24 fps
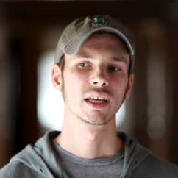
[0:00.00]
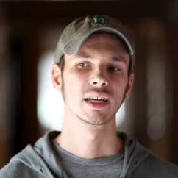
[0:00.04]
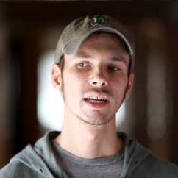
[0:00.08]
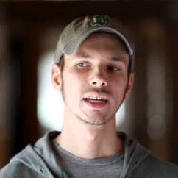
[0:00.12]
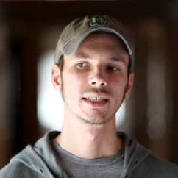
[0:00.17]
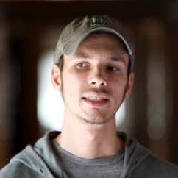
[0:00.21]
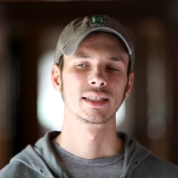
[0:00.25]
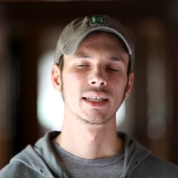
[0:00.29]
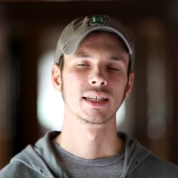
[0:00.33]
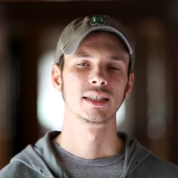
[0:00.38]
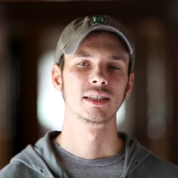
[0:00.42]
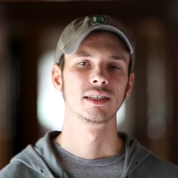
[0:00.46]
Like
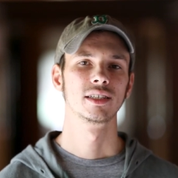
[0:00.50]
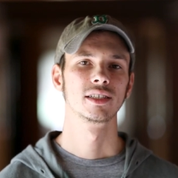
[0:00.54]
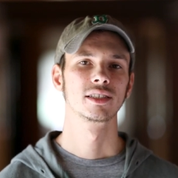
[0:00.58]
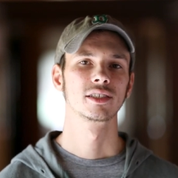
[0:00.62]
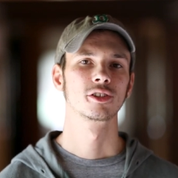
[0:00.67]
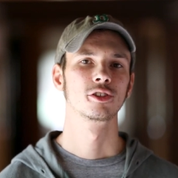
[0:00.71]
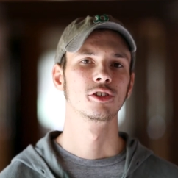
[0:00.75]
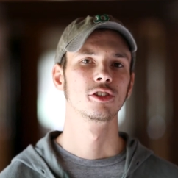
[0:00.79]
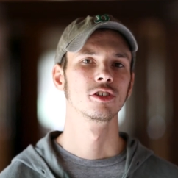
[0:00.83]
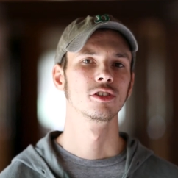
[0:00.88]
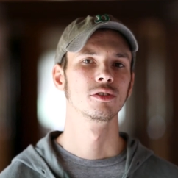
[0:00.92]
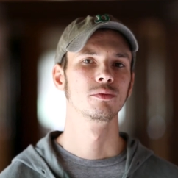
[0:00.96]
I said, this
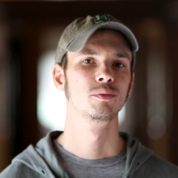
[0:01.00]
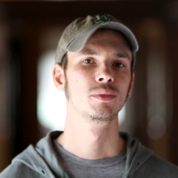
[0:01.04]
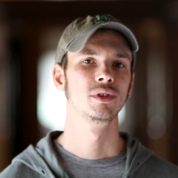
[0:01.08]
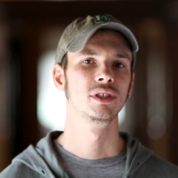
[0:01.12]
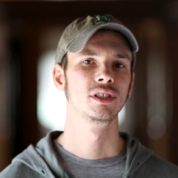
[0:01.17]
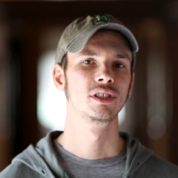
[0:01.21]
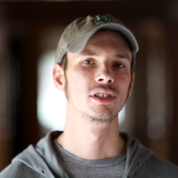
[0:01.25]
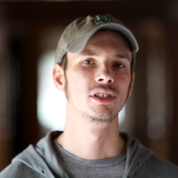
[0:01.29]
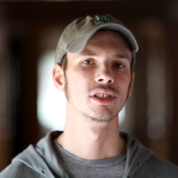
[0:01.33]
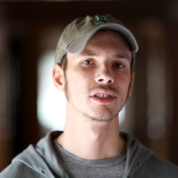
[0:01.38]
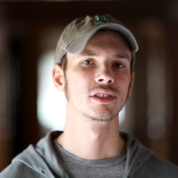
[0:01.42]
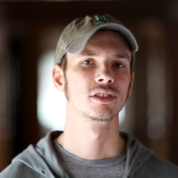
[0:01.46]
could
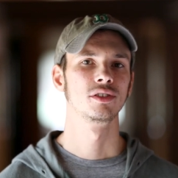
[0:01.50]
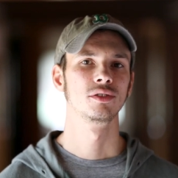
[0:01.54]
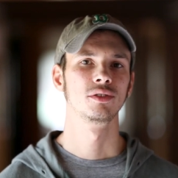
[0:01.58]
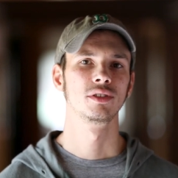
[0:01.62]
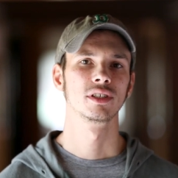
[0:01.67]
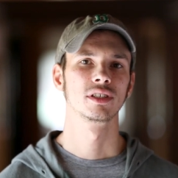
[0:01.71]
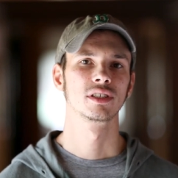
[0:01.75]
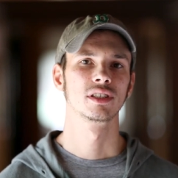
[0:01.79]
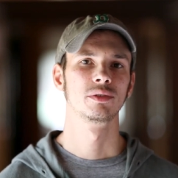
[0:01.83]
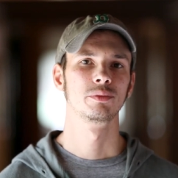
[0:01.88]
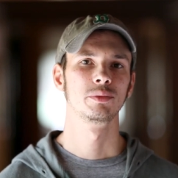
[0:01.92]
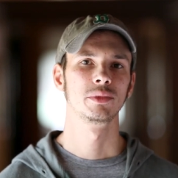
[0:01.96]
be just
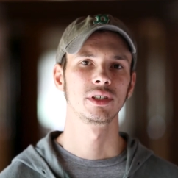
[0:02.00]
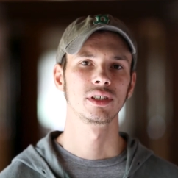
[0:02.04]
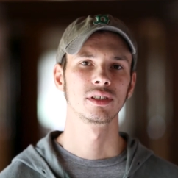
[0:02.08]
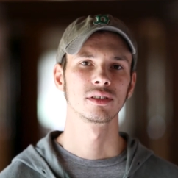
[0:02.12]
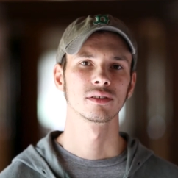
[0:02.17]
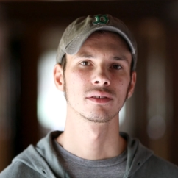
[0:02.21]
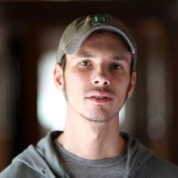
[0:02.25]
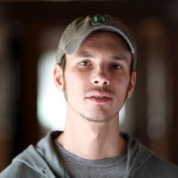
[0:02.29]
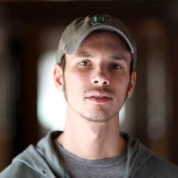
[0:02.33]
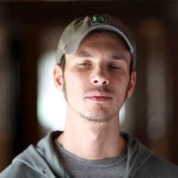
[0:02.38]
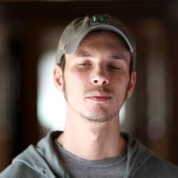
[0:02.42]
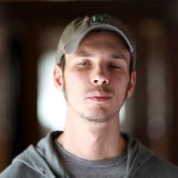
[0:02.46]
unique to
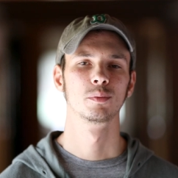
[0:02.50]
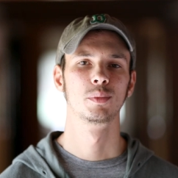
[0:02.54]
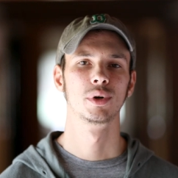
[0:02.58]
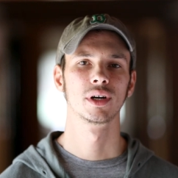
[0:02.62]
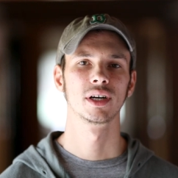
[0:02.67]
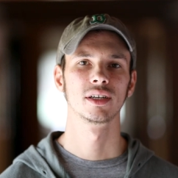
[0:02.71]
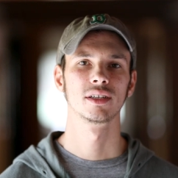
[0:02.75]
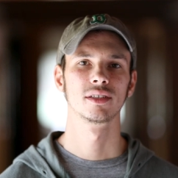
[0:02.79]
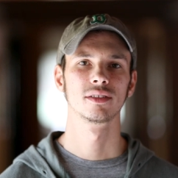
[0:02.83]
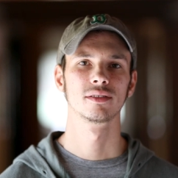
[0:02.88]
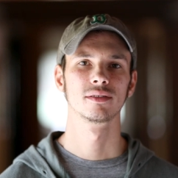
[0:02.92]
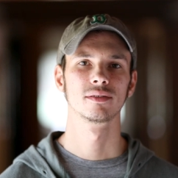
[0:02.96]
me,
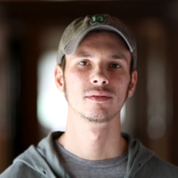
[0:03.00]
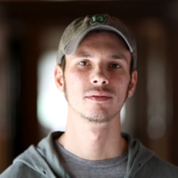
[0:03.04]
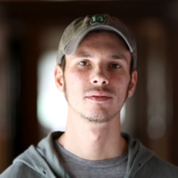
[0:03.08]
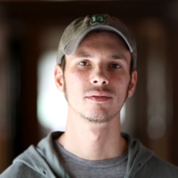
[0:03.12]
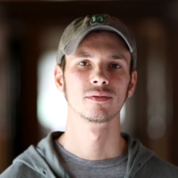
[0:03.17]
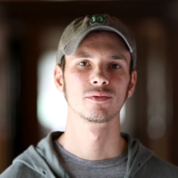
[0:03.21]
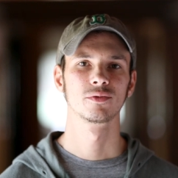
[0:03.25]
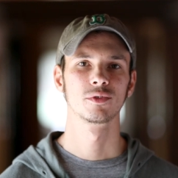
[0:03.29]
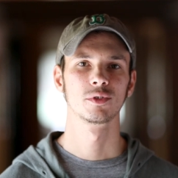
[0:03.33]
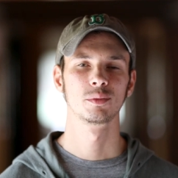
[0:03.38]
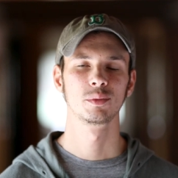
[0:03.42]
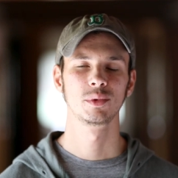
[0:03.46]
but
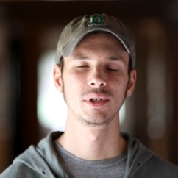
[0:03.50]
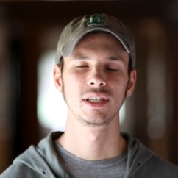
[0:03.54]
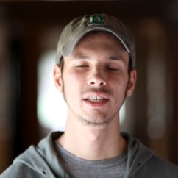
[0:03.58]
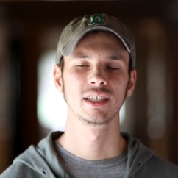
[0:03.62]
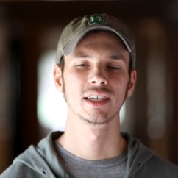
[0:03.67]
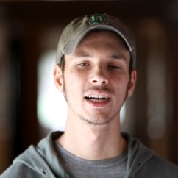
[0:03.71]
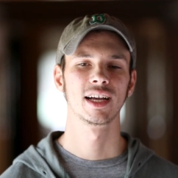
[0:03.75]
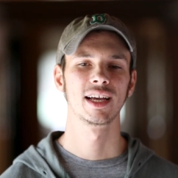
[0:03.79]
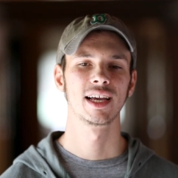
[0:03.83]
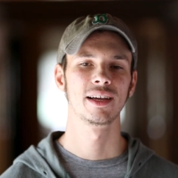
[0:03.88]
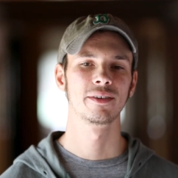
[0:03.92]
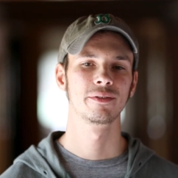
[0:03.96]
for
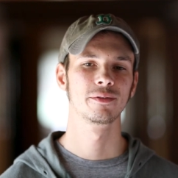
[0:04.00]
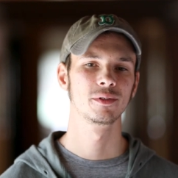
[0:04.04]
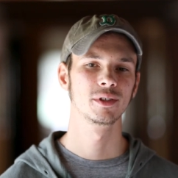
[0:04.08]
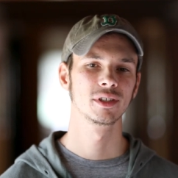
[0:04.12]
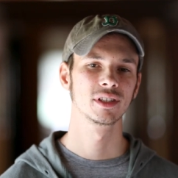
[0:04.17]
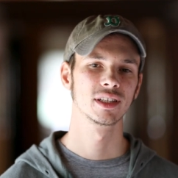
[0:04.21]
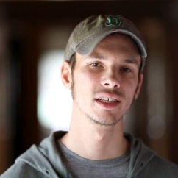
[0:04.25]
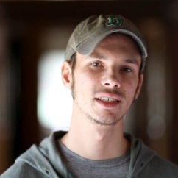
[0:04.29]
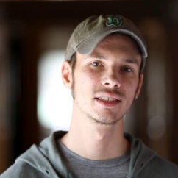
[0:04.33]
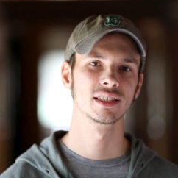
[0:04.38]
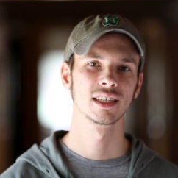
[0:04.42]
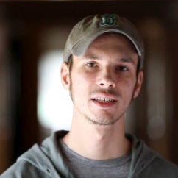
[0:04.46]
me,
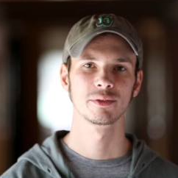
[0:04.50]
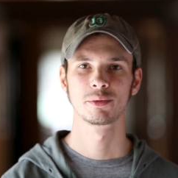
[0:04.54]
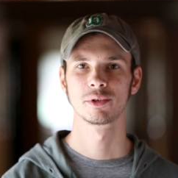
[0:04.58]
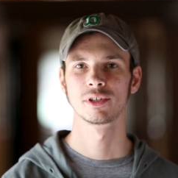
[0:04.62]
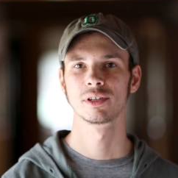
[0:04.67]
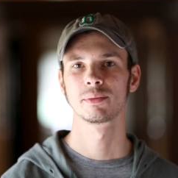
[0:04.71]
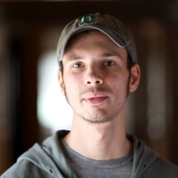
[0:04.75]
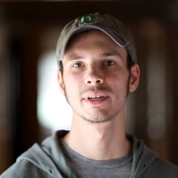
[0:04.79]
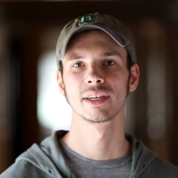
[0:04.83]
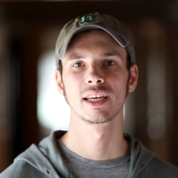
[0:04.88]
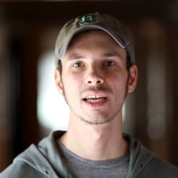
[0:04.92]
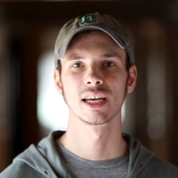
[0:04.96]
every lens I
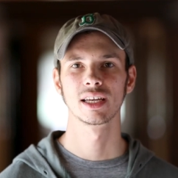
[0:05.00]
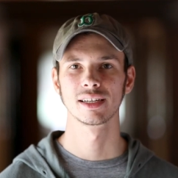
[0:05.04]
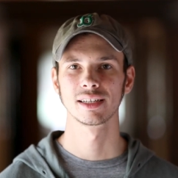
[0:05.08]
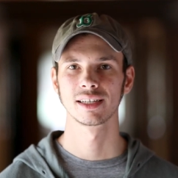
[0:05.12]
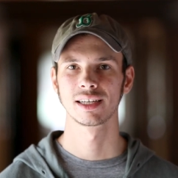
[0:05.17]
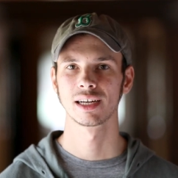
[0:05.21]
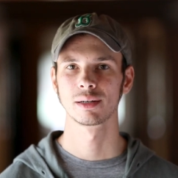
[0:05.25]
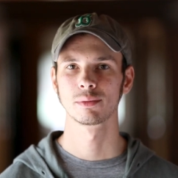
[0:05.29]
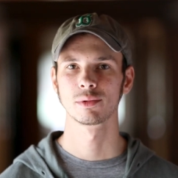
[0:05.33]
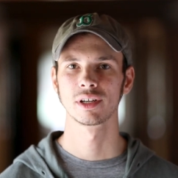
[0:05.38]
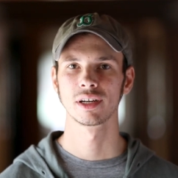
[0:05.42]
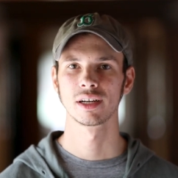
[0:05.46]
put on my
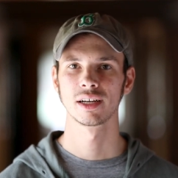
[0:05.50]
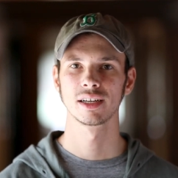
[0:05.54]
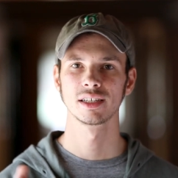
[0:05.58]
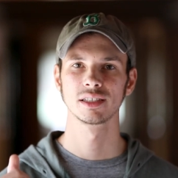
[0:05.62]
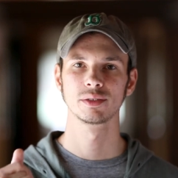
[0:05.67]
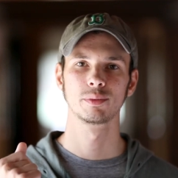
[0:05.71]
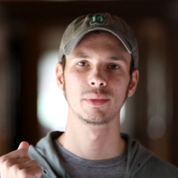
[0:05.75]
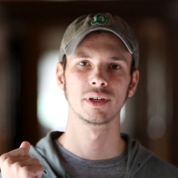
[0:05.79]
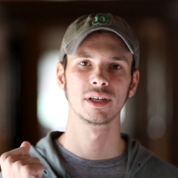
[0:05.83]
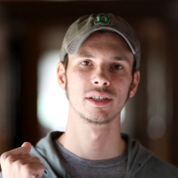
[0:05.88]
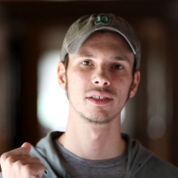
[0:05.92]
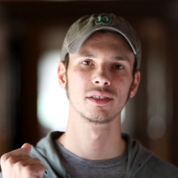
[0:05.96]
Canon camera
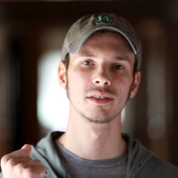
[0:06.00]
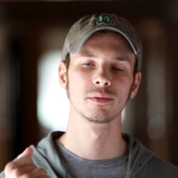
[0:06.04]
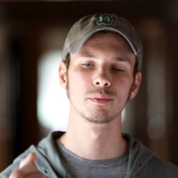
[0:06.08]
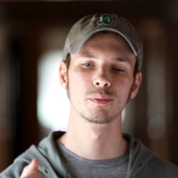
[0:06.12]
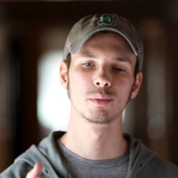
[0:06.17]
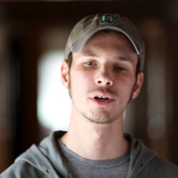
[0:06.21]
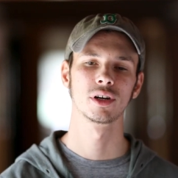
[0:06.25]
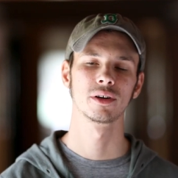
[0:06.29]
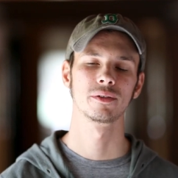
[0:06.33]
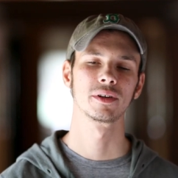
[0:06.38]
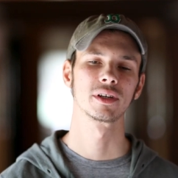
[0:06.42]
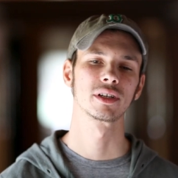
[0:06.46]
has been
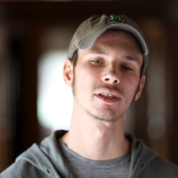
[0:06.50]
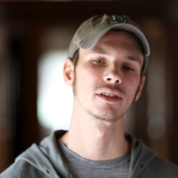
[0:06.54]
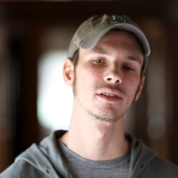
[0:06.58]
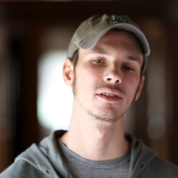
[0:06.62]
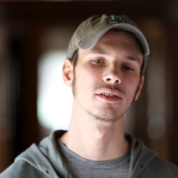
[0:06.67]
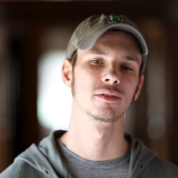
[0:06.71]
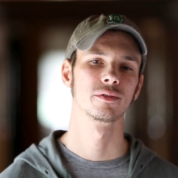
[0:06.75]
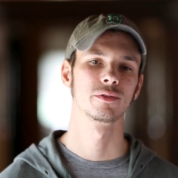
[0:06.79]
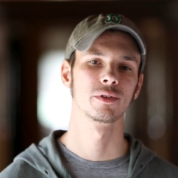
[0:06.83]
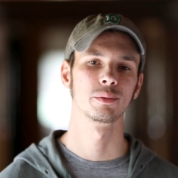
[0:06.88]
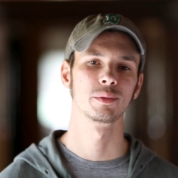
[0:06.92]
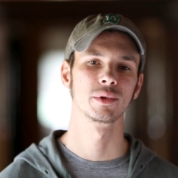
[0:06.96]
perfect
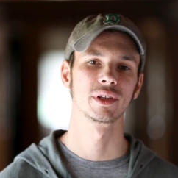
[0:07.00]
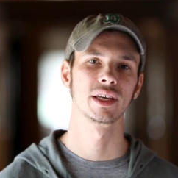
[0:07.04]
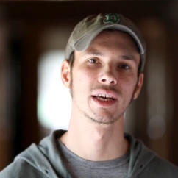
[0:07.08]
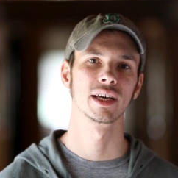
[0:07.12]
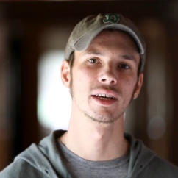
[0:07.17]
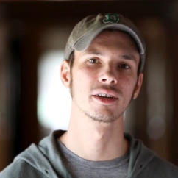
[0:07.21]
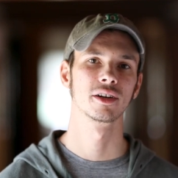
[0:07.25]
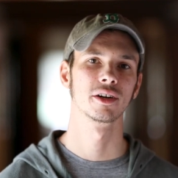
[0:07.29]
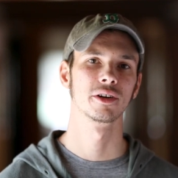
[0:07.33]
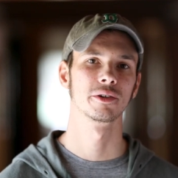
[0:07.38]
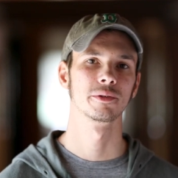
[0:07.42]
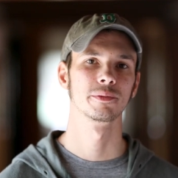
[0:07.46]
from the
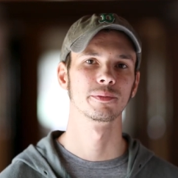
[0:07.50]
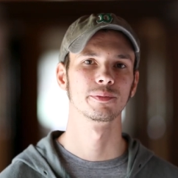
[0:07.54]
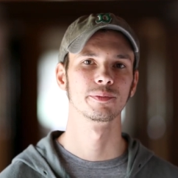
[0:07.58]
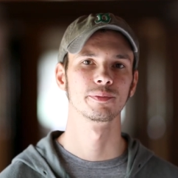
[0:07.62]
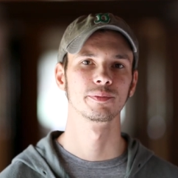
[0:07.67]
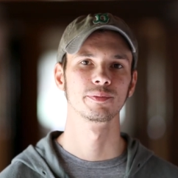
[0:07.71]
get-go.